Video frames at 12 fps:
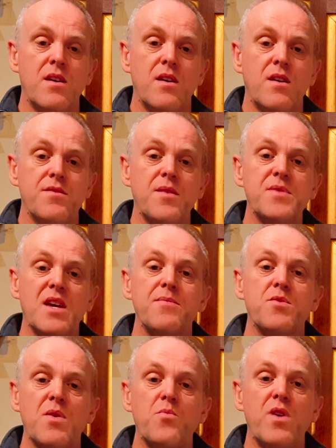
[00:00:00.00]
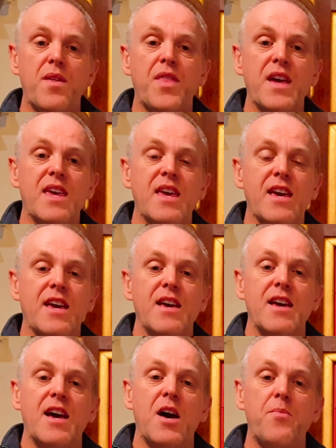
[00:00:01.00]
Sometimes when we're thinking
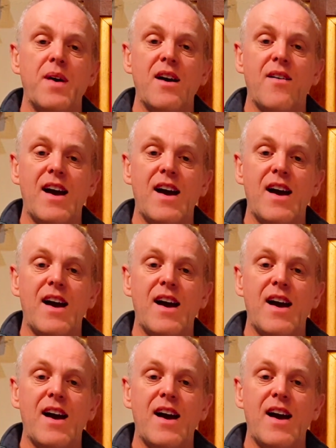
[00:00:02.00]
about